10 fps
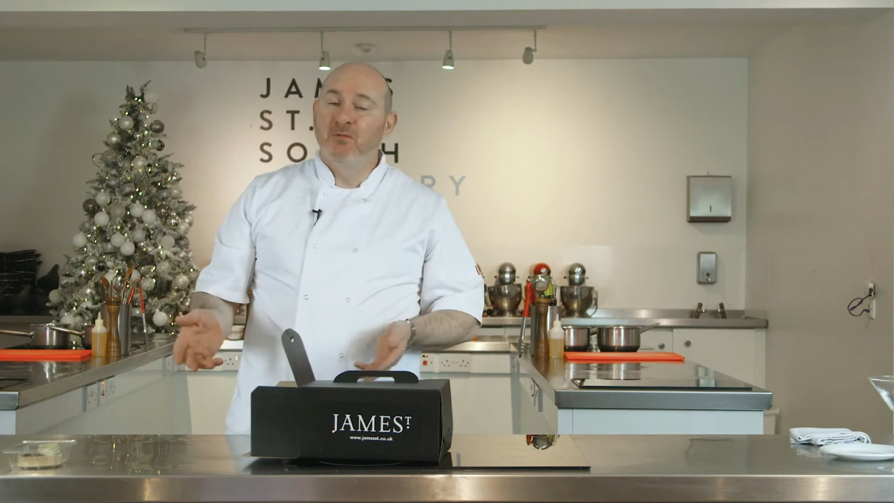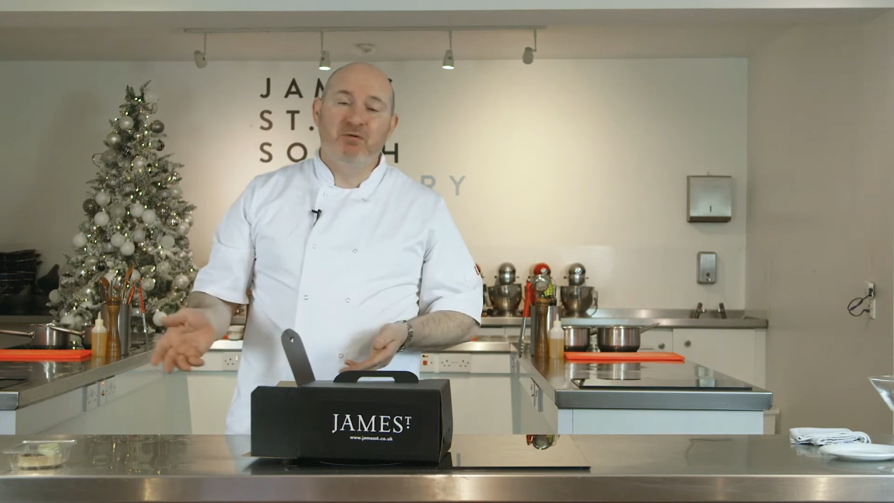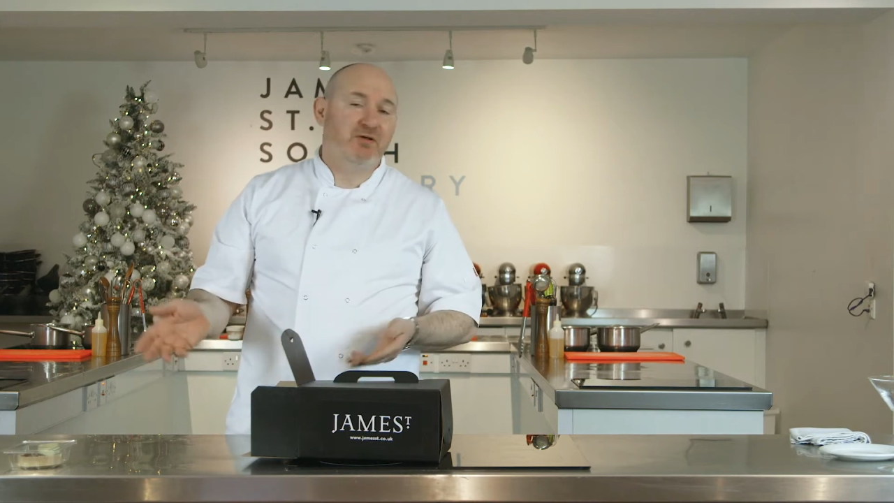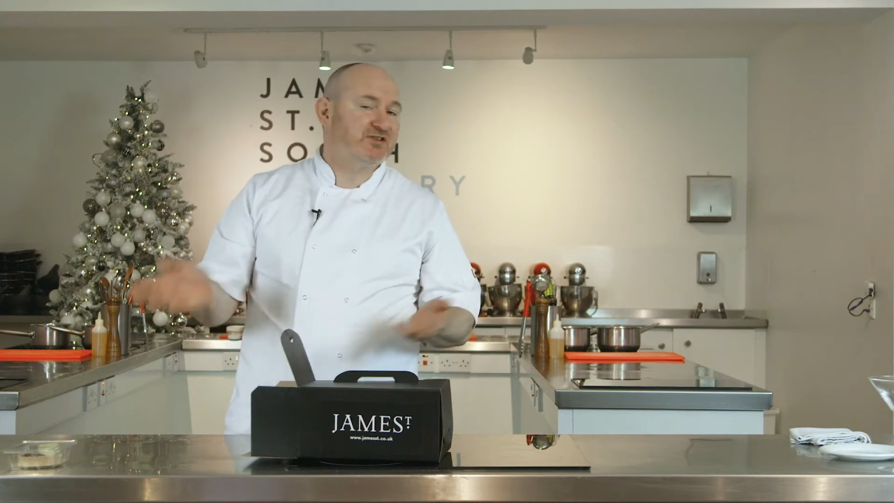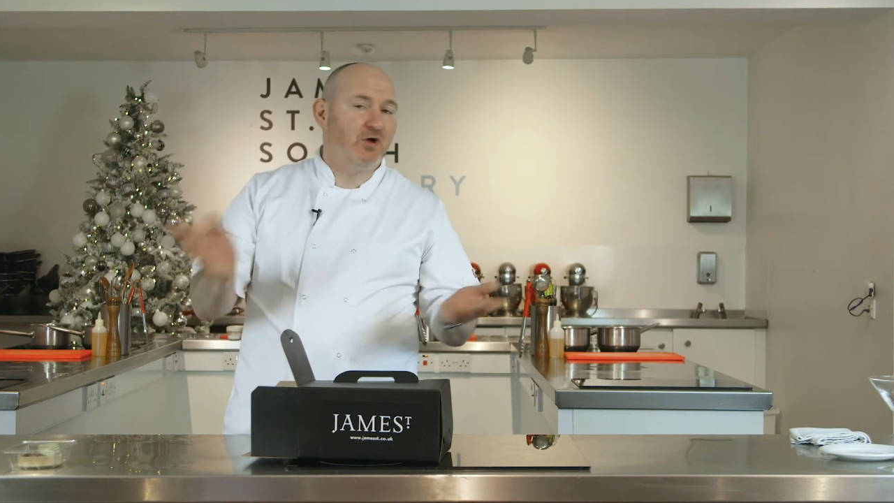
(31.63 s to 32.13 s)

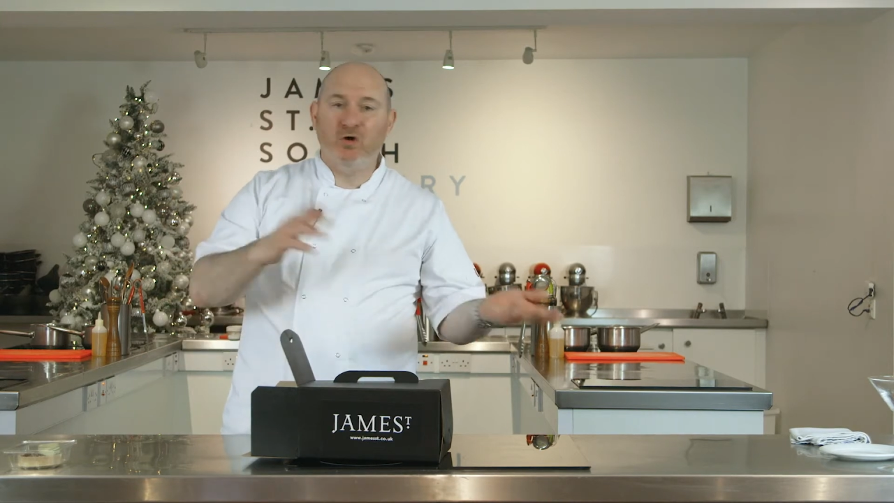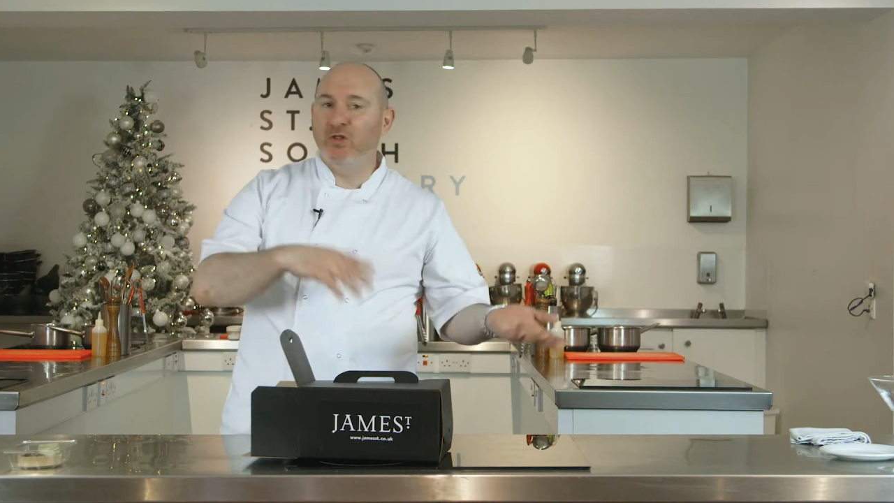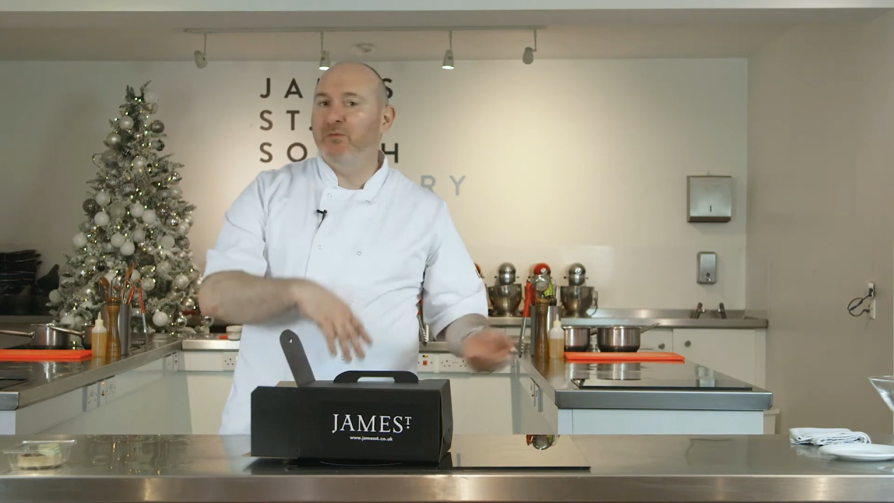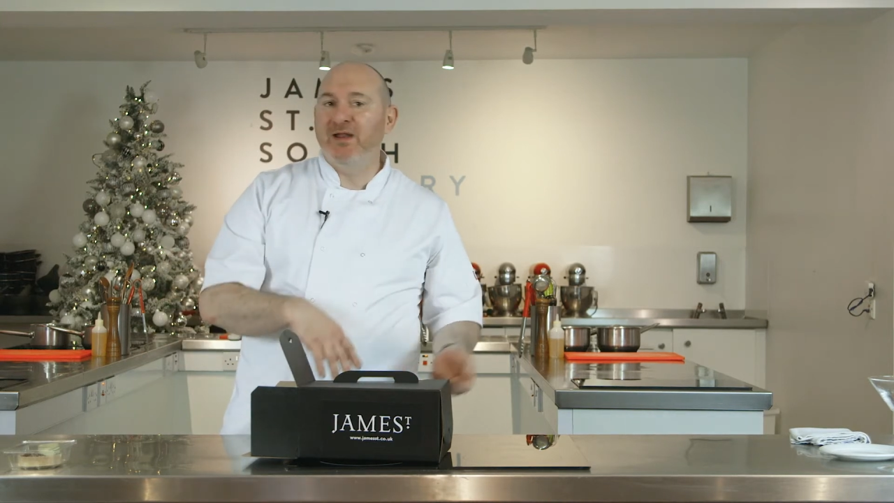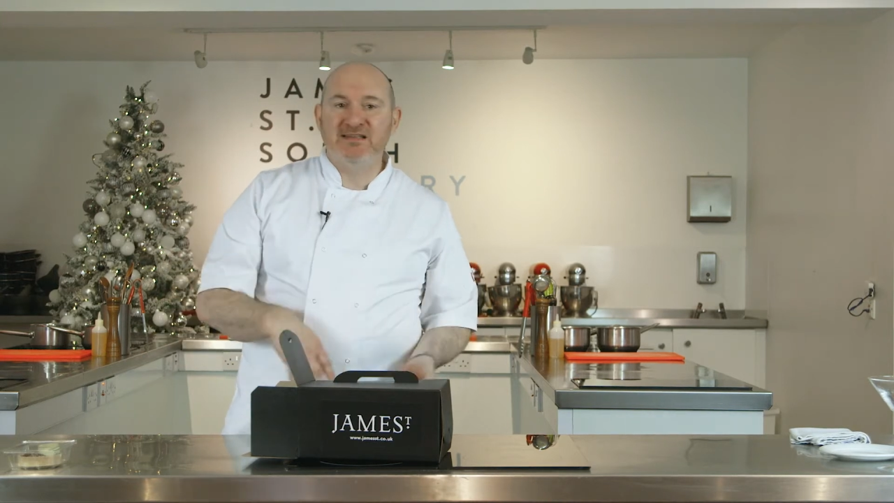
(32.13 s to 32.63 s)
plus all
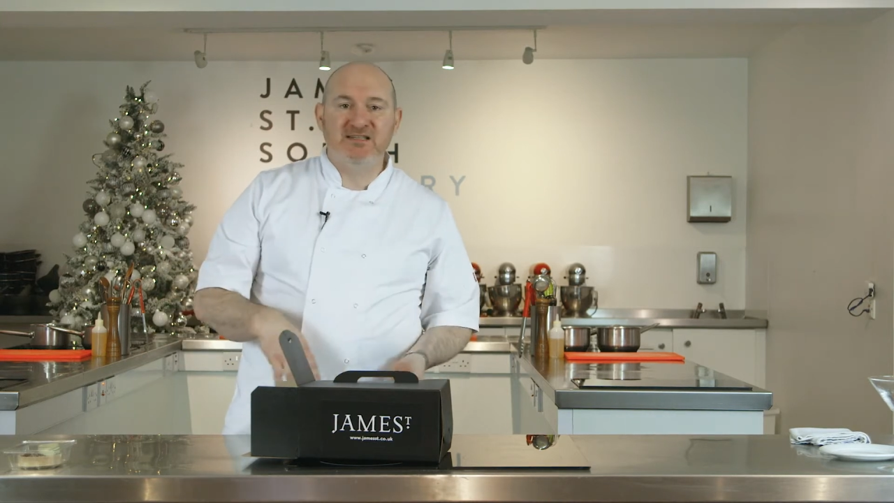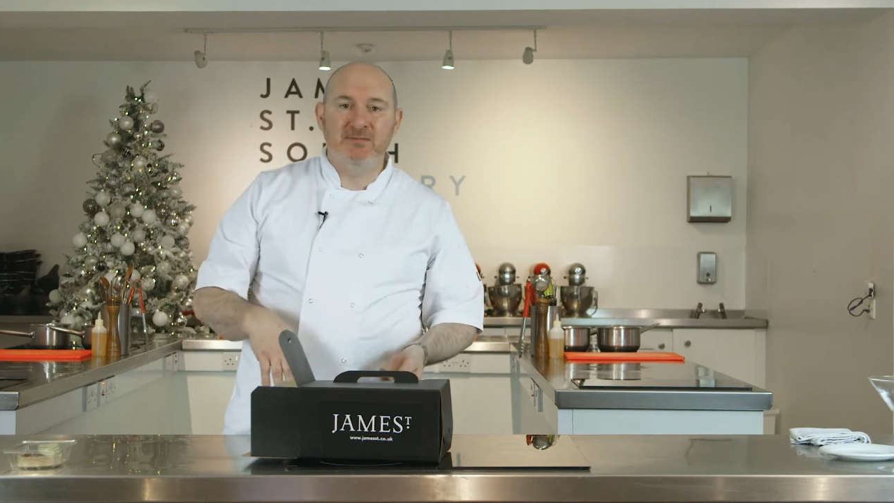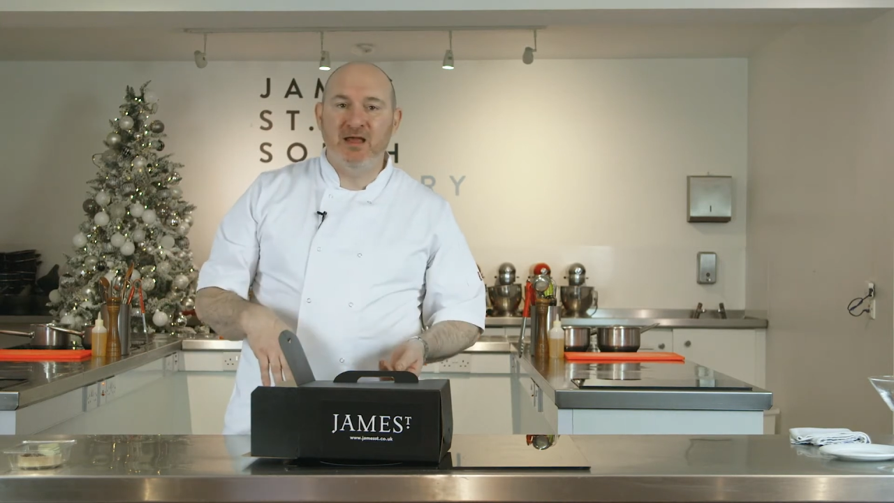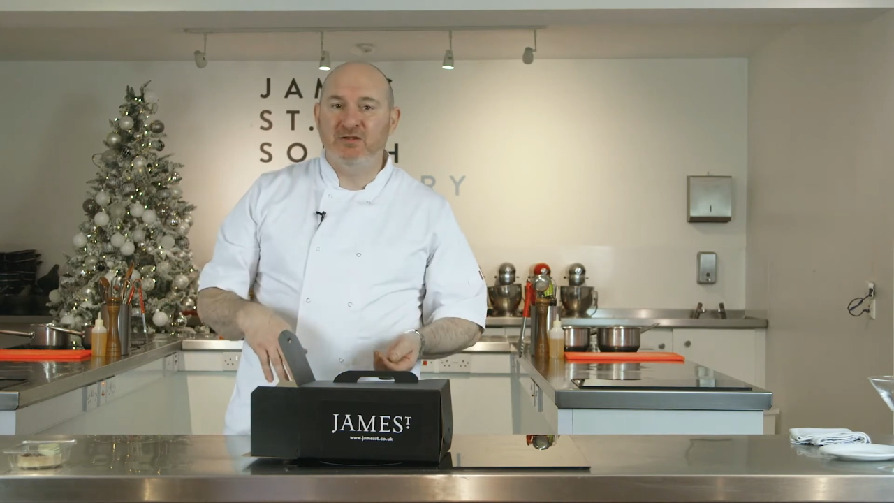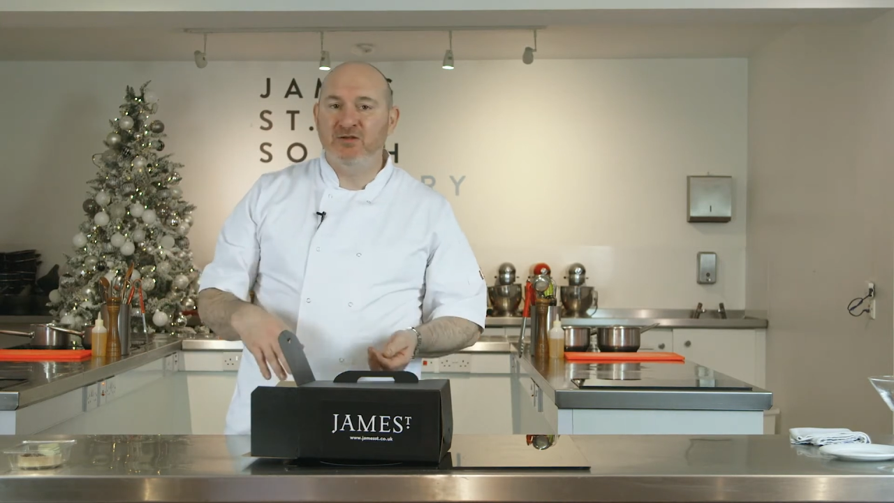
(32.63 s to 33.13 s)
the rest of the
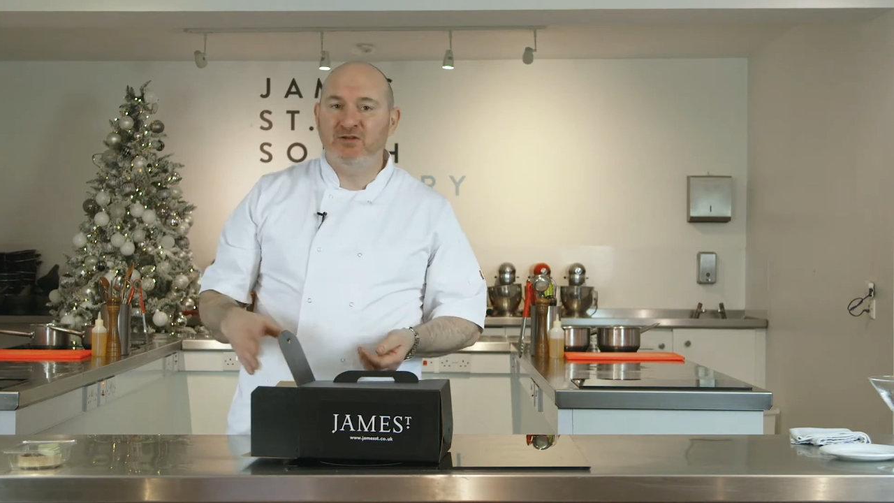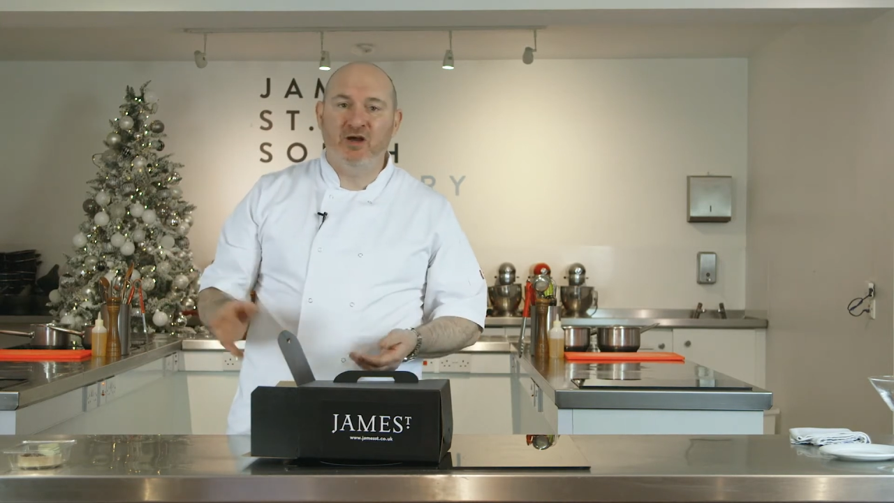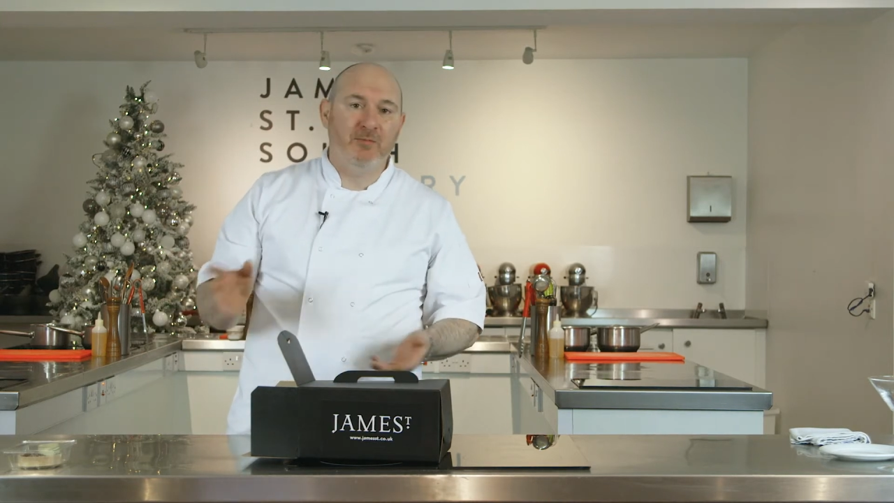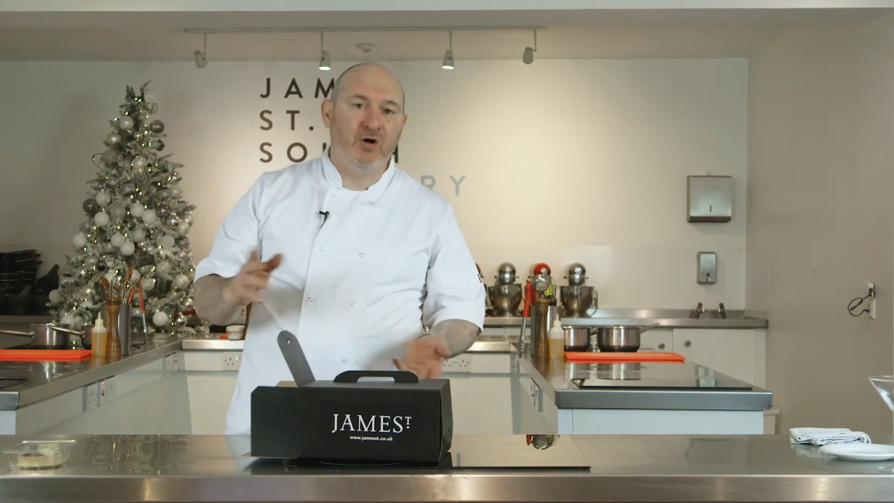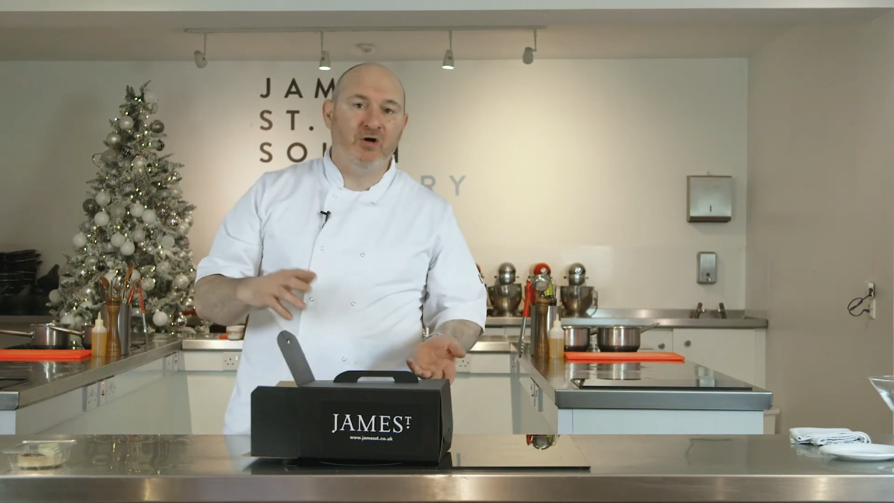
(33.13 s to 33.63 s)
menu:
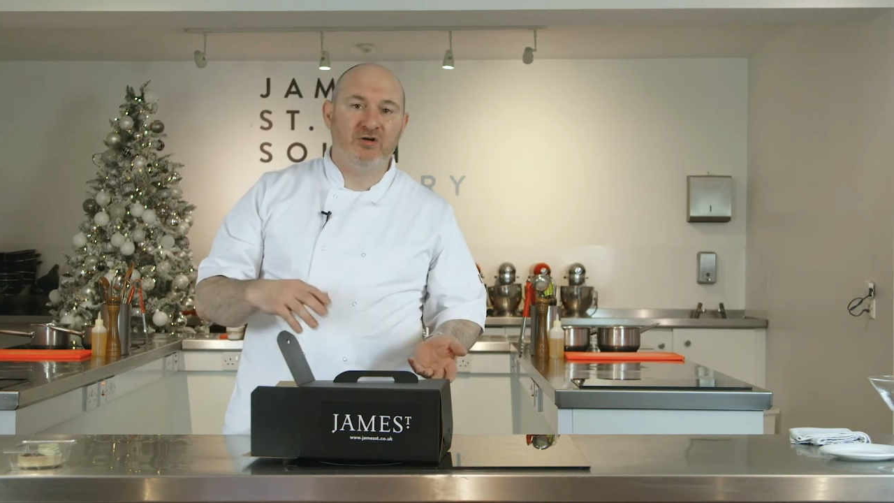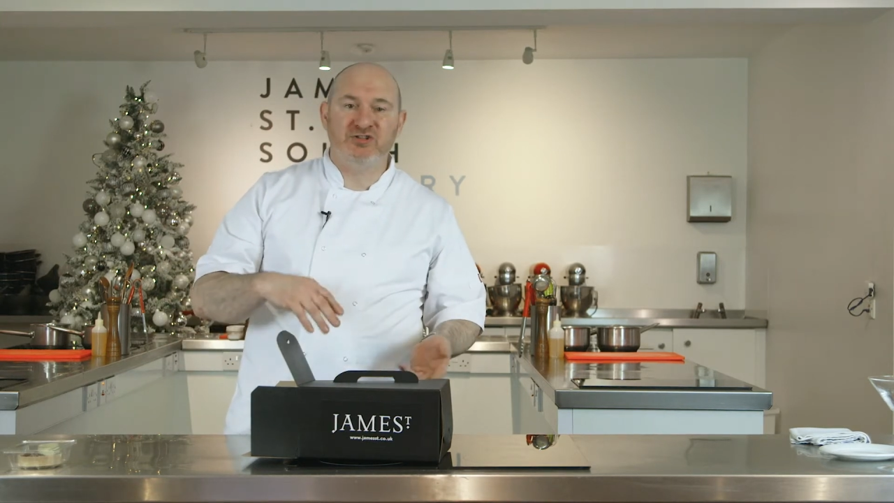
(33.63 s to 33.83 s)
tomahawk,